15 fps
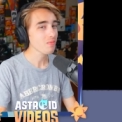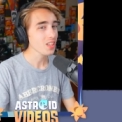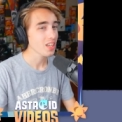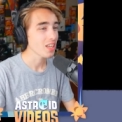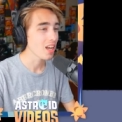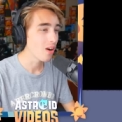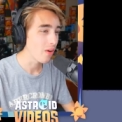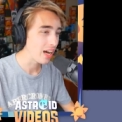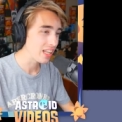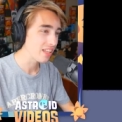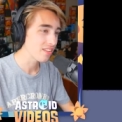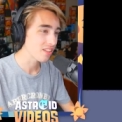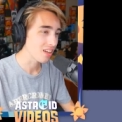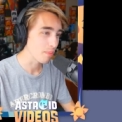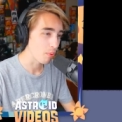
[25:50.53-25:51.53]
You know what?
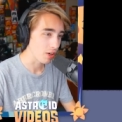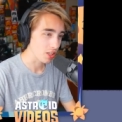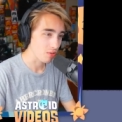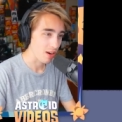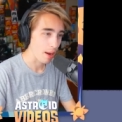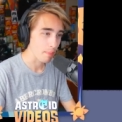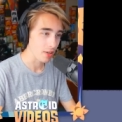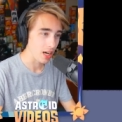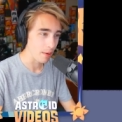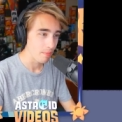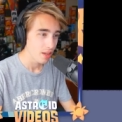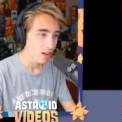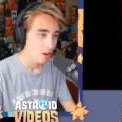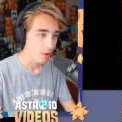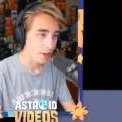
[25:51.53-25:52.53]
This is a good point to wrap it up.
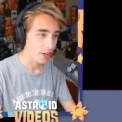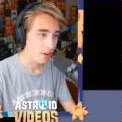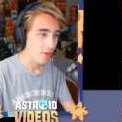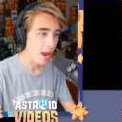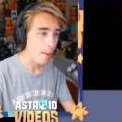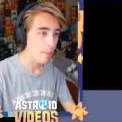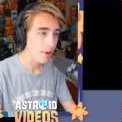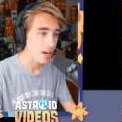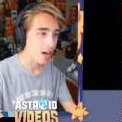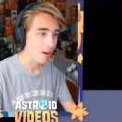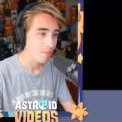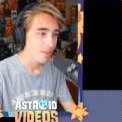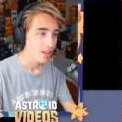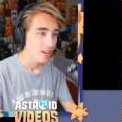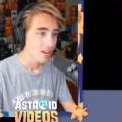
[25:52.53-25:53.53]
We're gonna wrap it
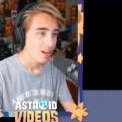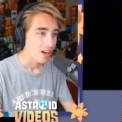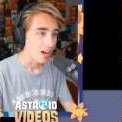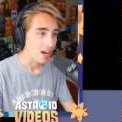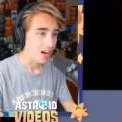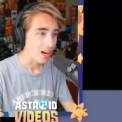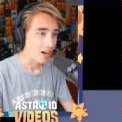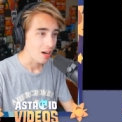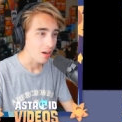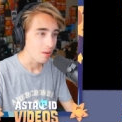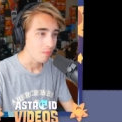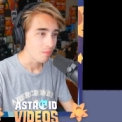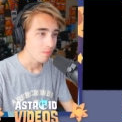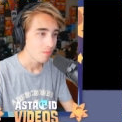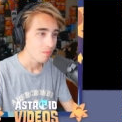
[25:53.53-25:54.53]
up,
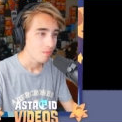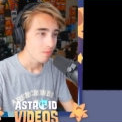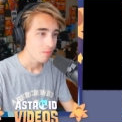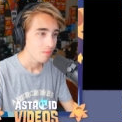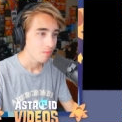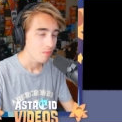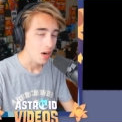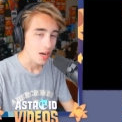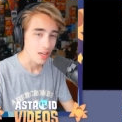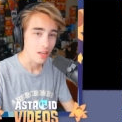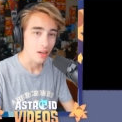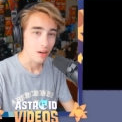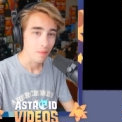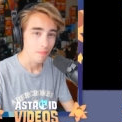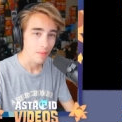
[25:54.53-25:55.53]
um, right
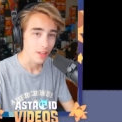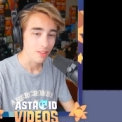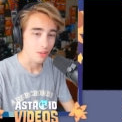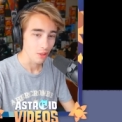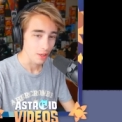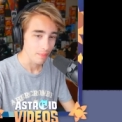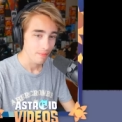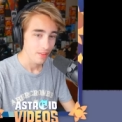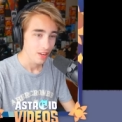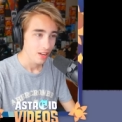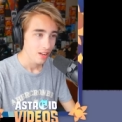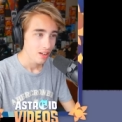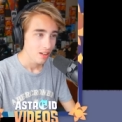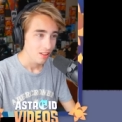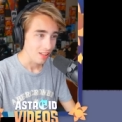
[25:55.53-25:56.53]
here. Let's do it.
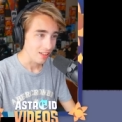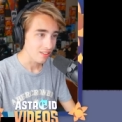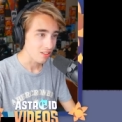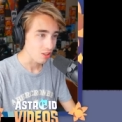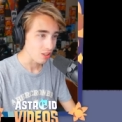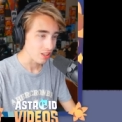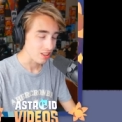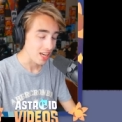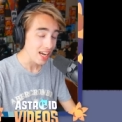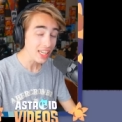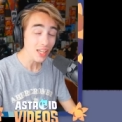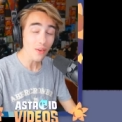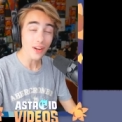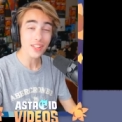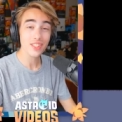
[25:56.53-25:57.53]
Let's do it. Thank
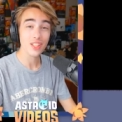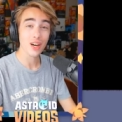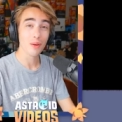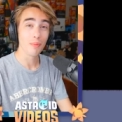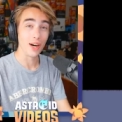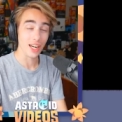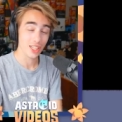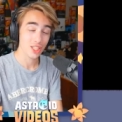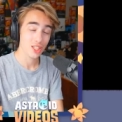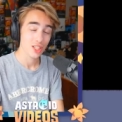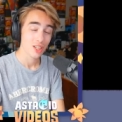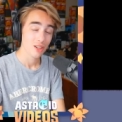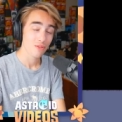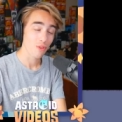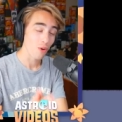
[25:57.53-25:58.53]
you all so much
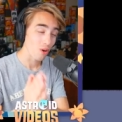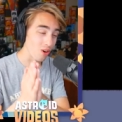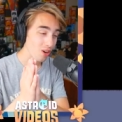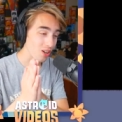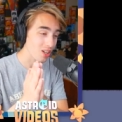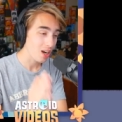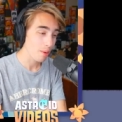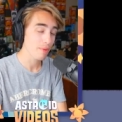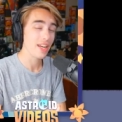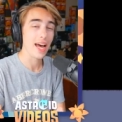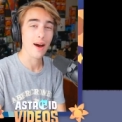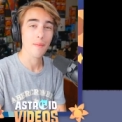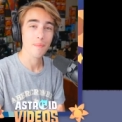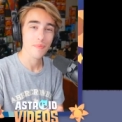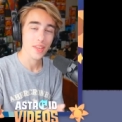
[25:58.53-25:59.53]
for coming
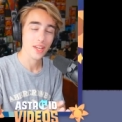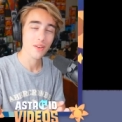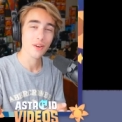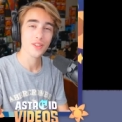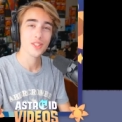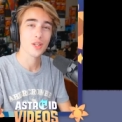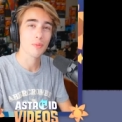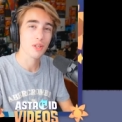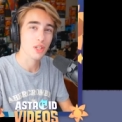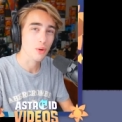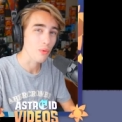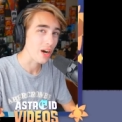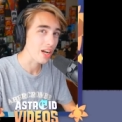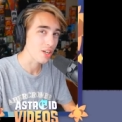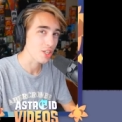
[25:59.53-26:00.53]
out. Thank you all so much for
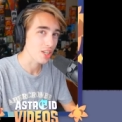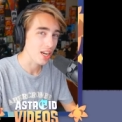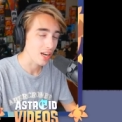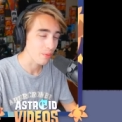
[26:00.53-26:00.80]
watching. I